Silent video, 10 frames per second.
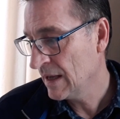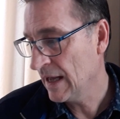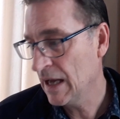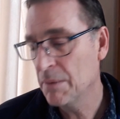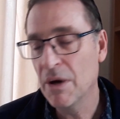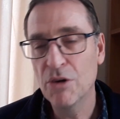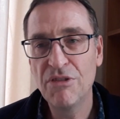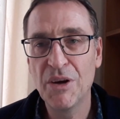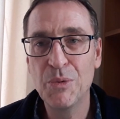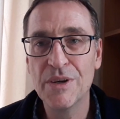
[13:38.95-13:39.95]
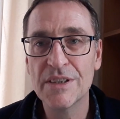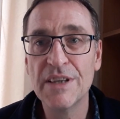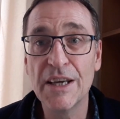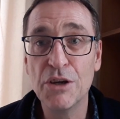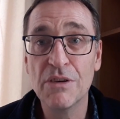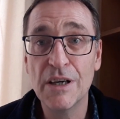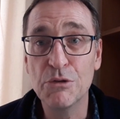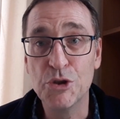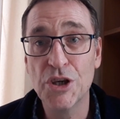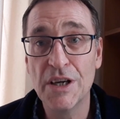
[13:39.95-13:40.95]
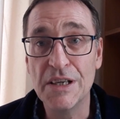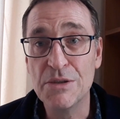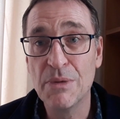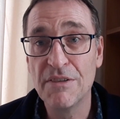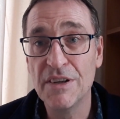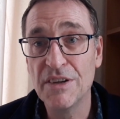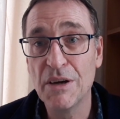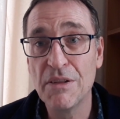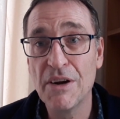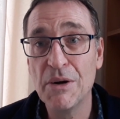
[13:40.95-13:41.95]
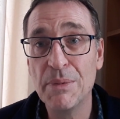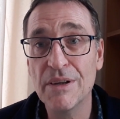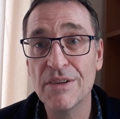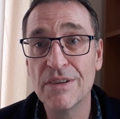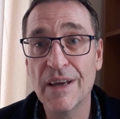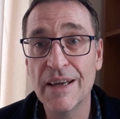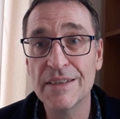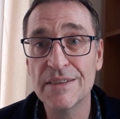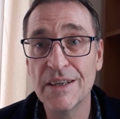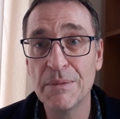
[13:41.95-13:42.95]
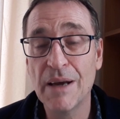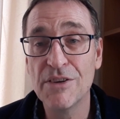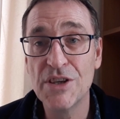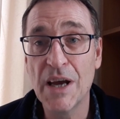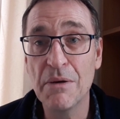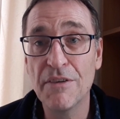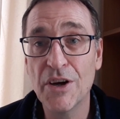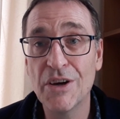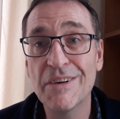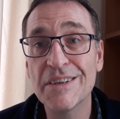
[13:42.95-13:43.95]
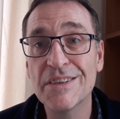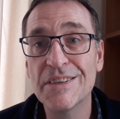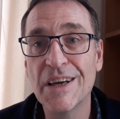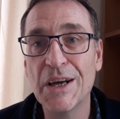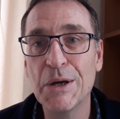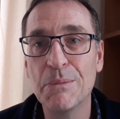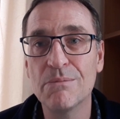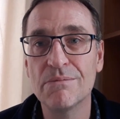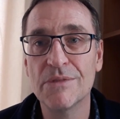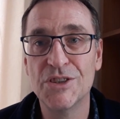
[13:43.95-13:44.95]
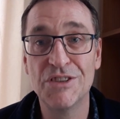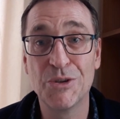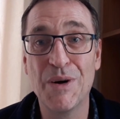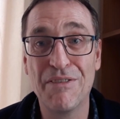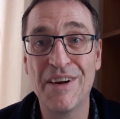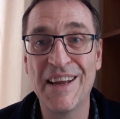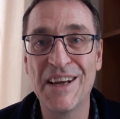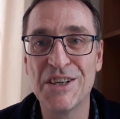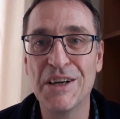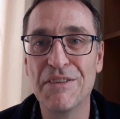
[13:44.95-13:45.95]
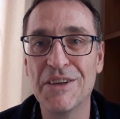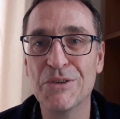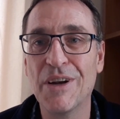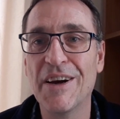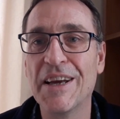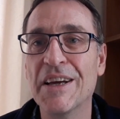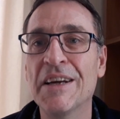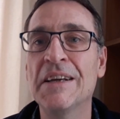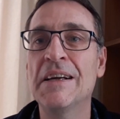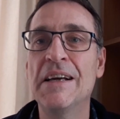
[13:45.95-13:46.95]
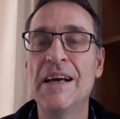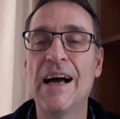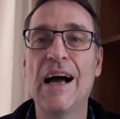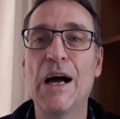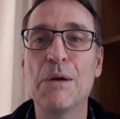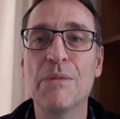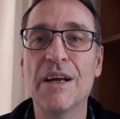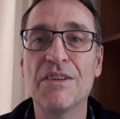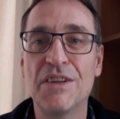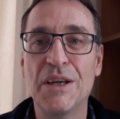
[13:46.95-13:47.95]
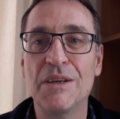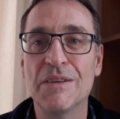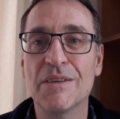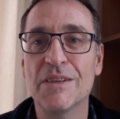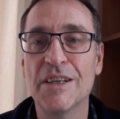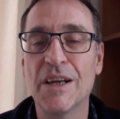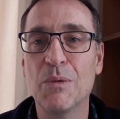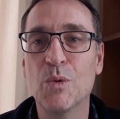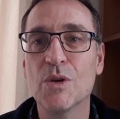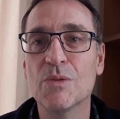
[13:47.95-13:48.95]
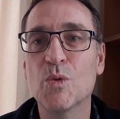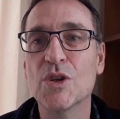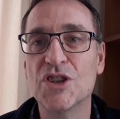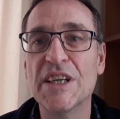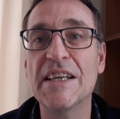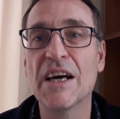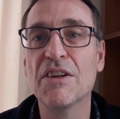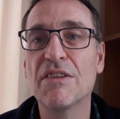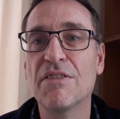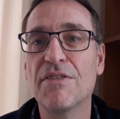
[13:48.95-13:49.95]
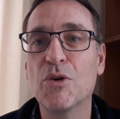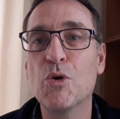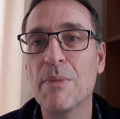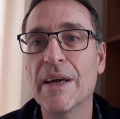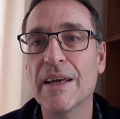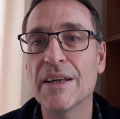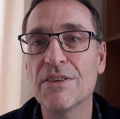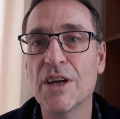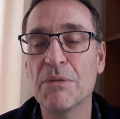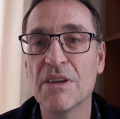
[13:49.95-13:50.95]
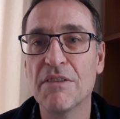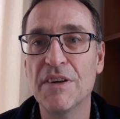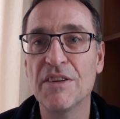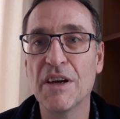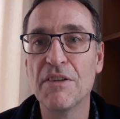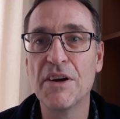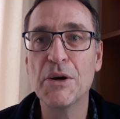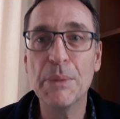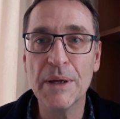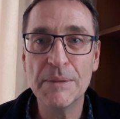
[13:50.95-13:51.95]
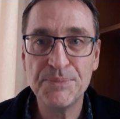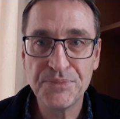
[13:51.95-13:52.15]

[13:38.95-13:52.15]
I also want to take you on a little journey to my physiotherapist and have a chat with her. And she's quite funny, actually. I think you'll like her. And see, you know, what she does for me in terms of the physiotherapy.